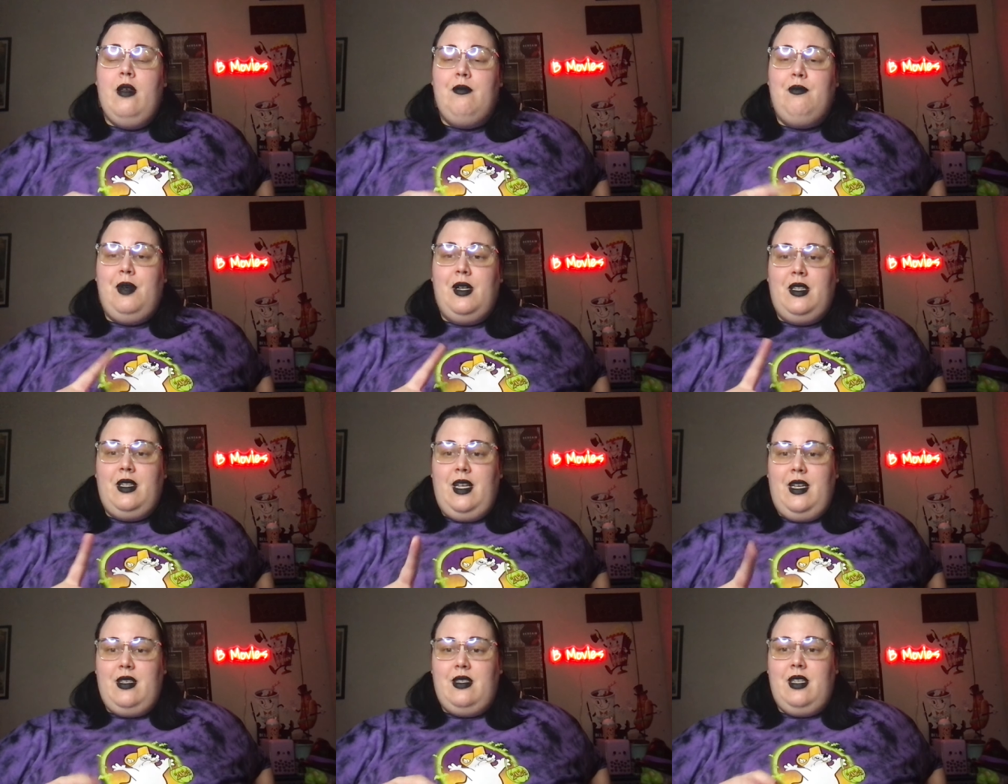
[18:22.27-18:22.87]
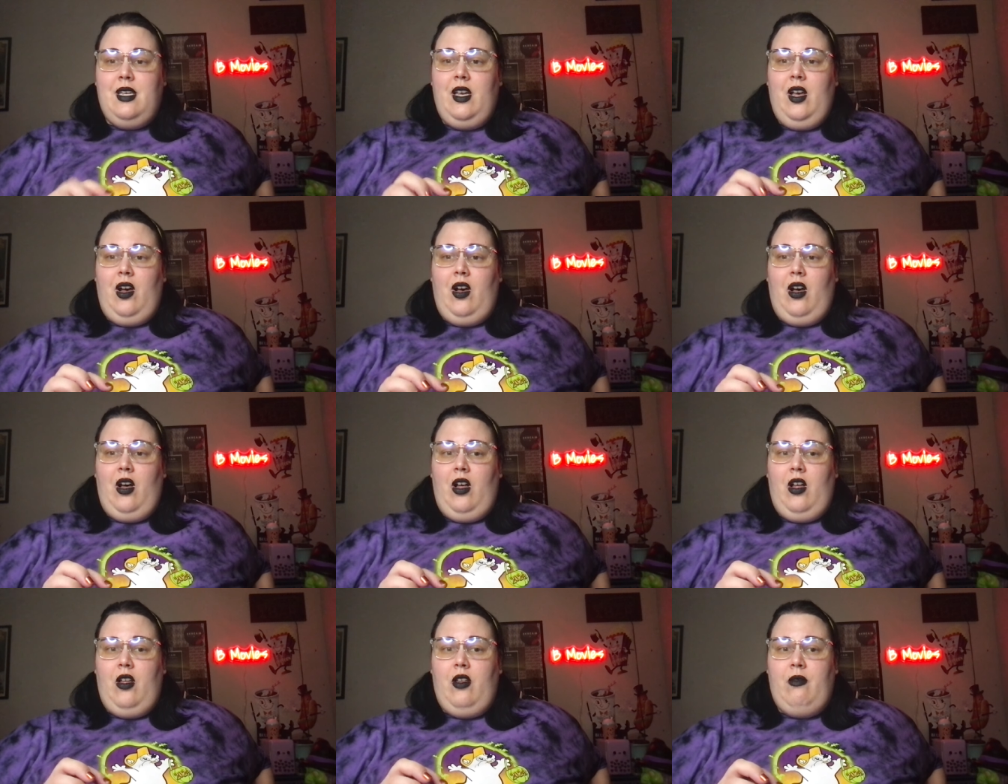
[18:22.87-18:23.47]
But Leslie
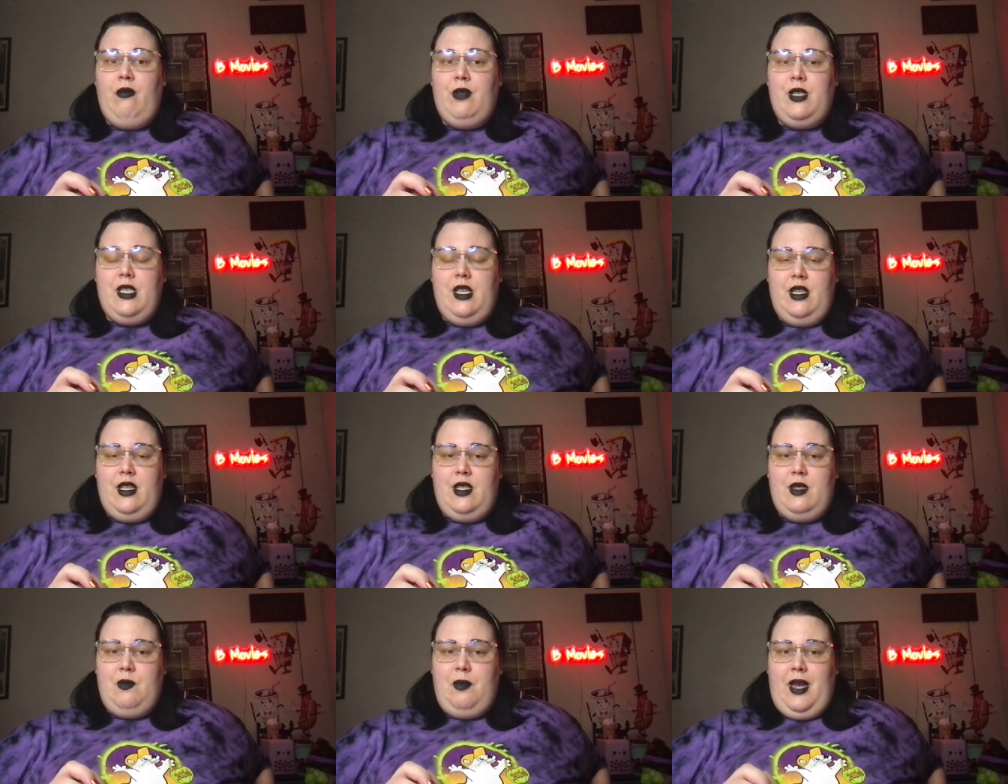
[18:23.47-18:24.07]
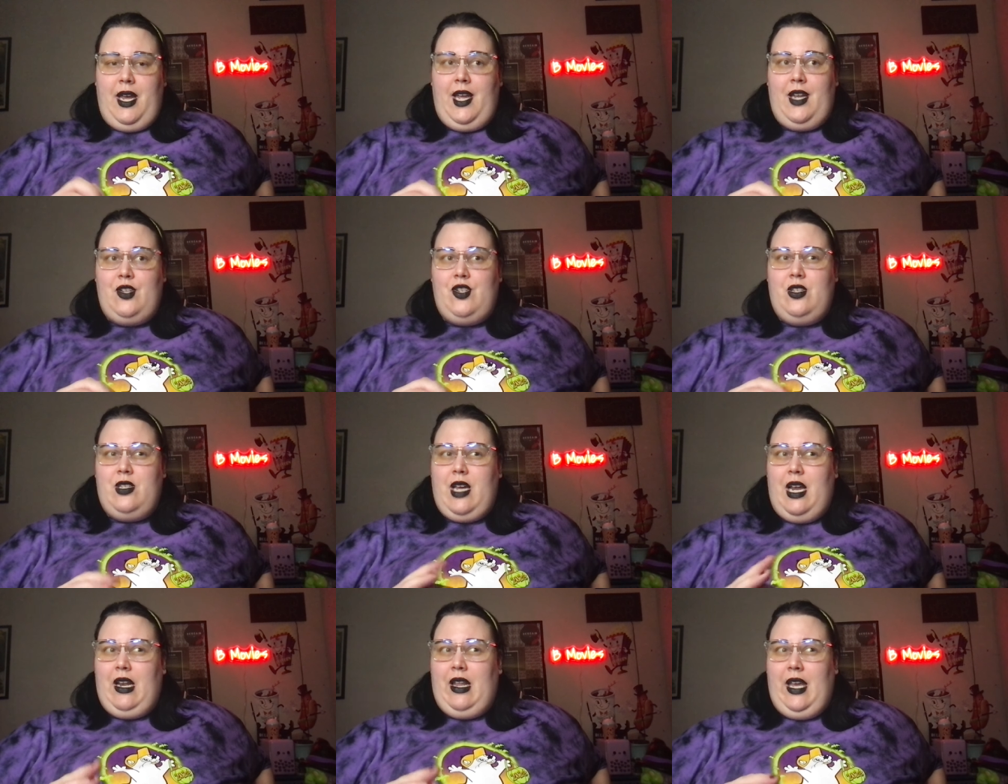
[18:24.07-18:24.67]
Hall was in this band.
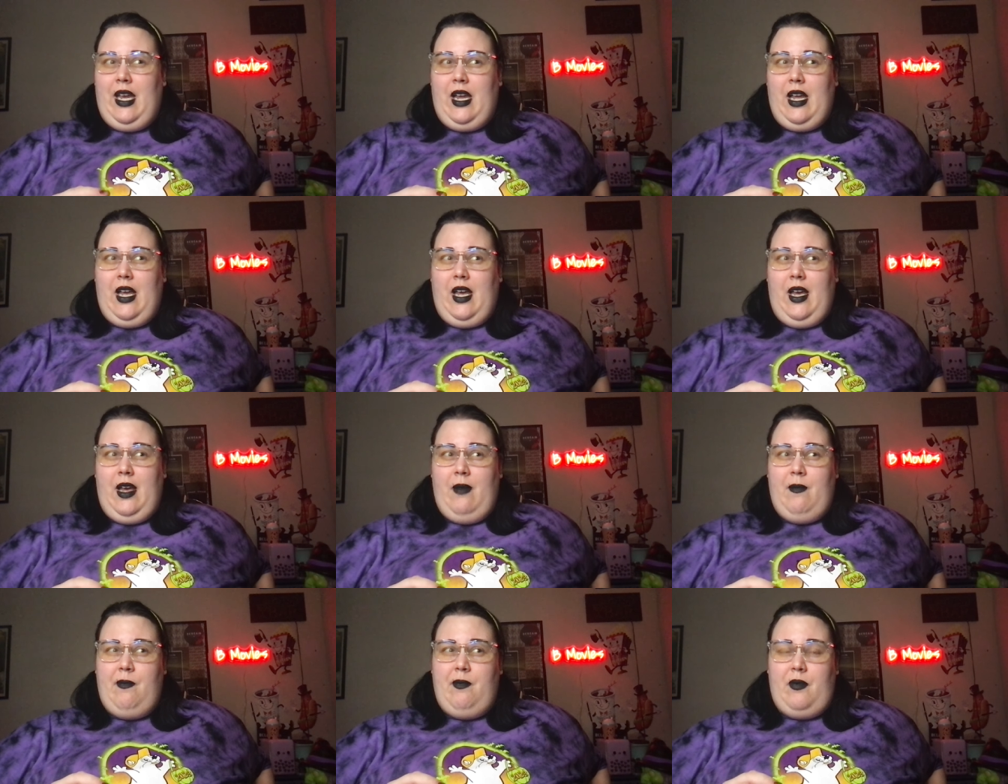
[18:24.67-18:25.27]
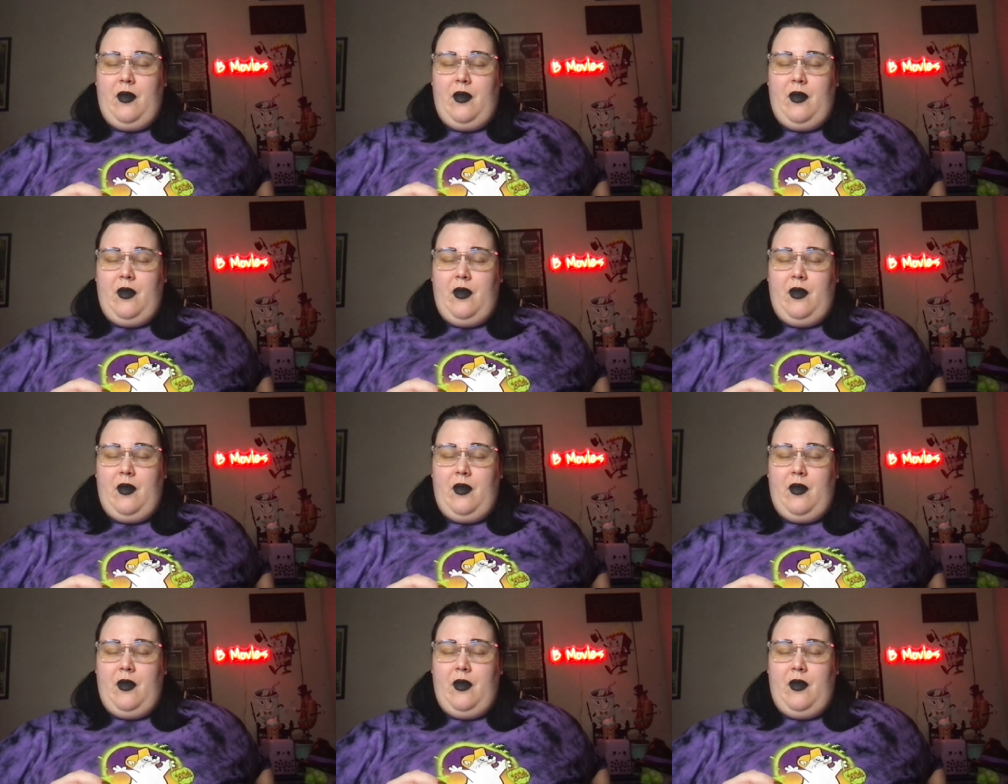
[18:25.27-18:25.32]
She's kind of